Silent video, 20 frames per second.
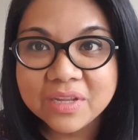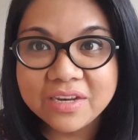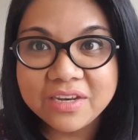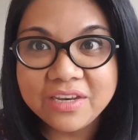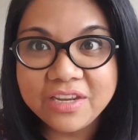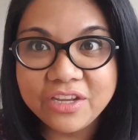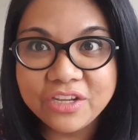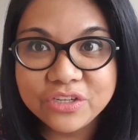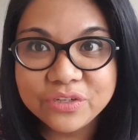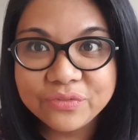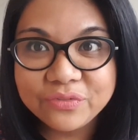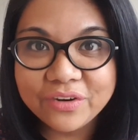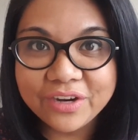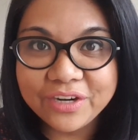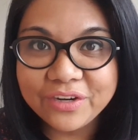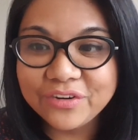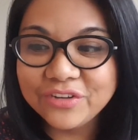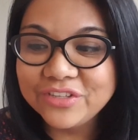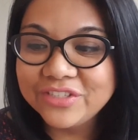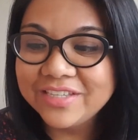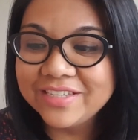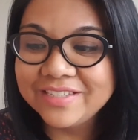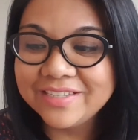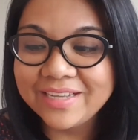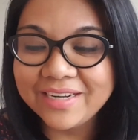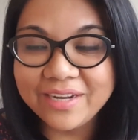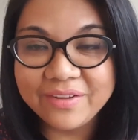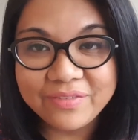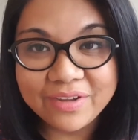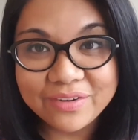niche fragrances
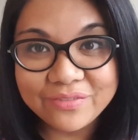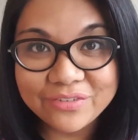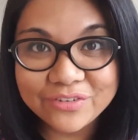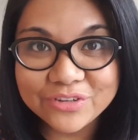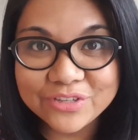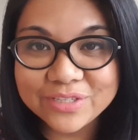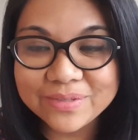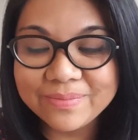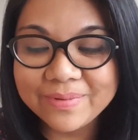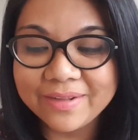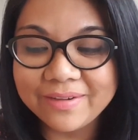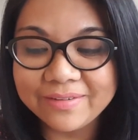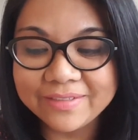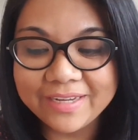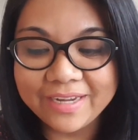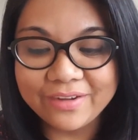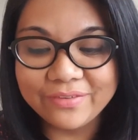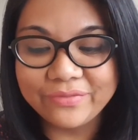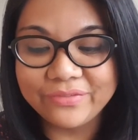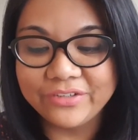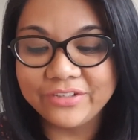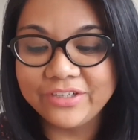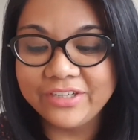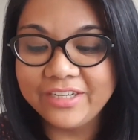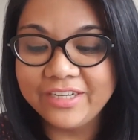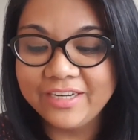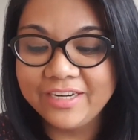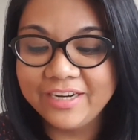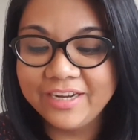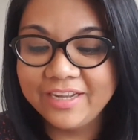that I've ever smelled ever.